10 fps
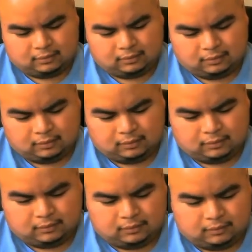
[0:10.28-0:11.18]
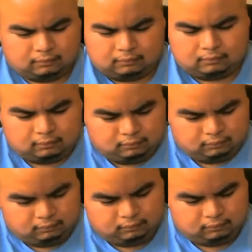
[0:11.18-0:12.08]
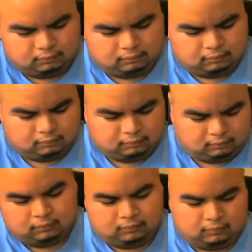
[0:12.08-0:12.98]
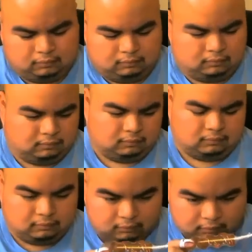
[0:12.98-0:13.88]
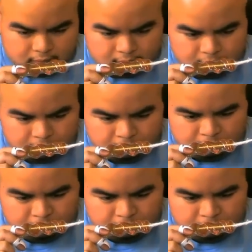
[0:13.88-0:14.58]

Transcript: Nothing is said.